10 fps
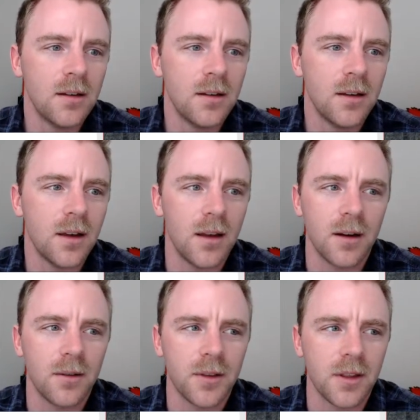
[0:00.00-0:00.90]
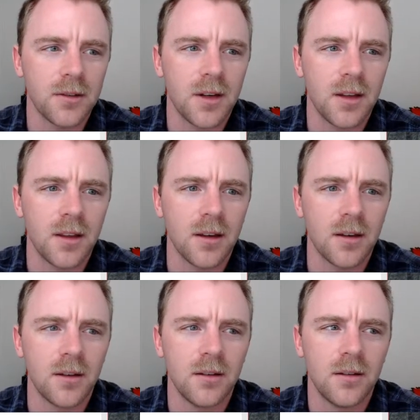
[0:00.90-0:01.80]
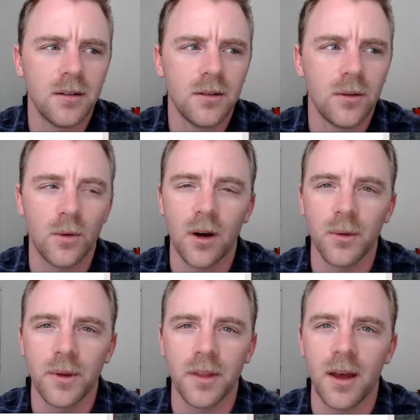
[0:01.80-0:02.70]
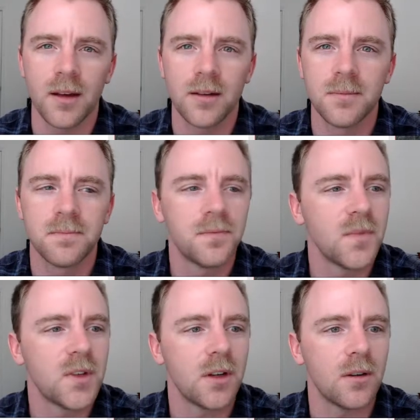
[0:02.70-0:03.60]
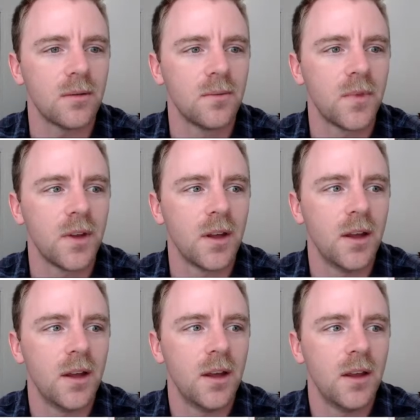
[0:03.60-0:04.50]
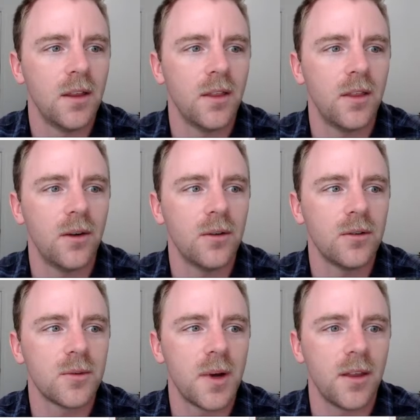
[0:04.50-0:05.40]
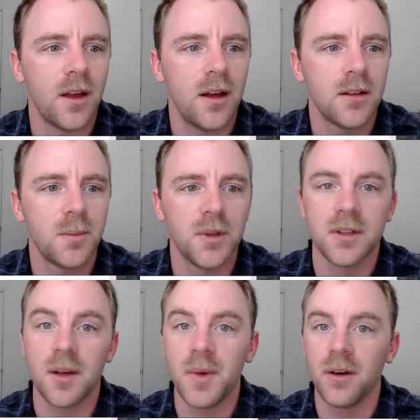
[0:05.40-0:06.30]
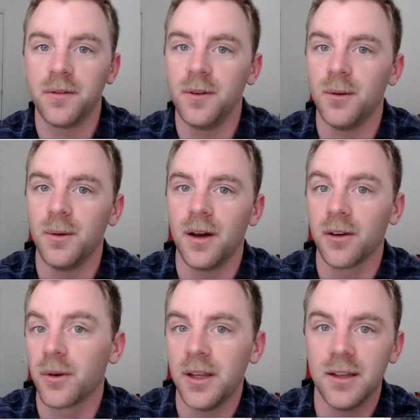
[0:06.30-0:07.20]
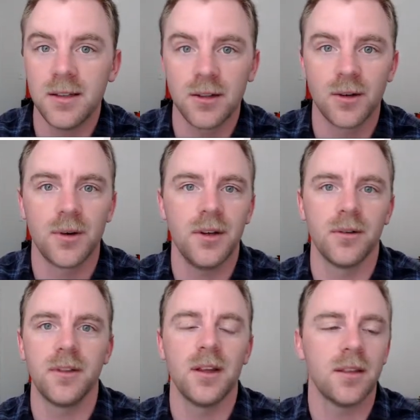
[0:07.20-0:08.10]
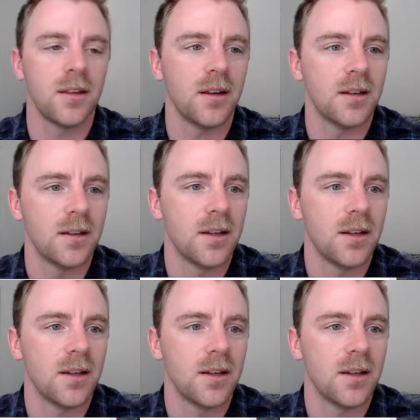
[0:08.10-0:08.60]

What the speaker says: And I don't think there's anything wrong with that. So those are my thoughts. Please let me know if you agree, disagree, or think that